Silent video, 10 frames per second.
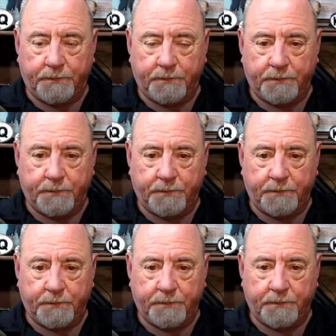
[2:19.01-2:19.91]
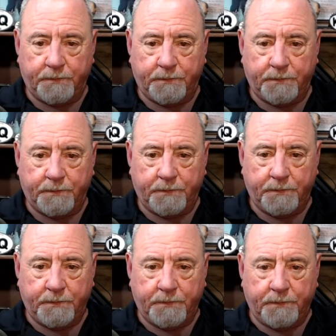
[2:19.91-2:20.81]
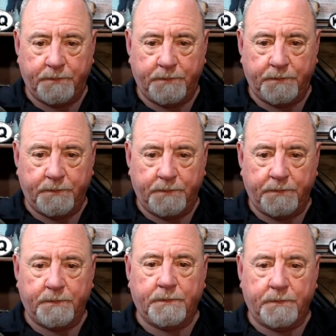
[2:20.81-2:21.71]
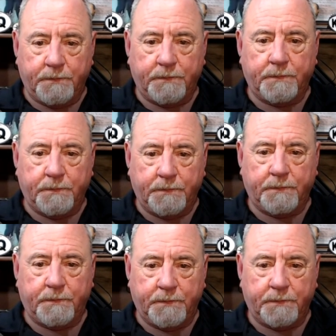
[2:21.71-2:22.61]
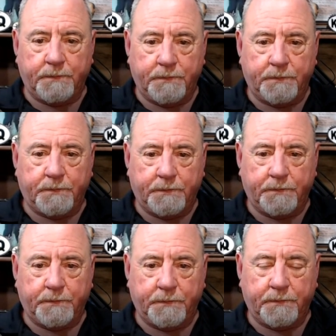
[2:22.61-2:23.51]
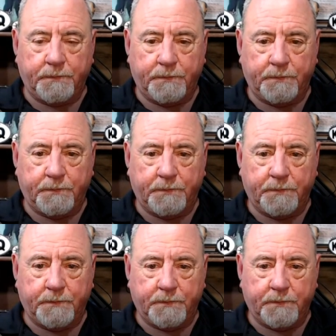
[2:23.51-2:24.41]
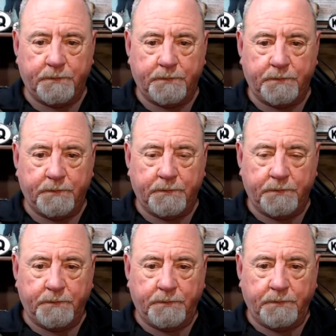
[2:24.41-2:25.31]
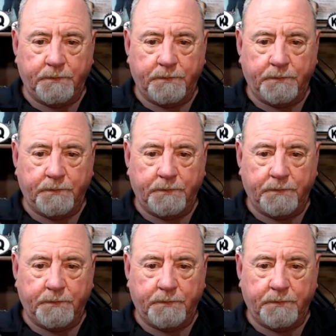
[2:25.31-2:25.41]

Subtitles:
No words are spoken by the person on screen.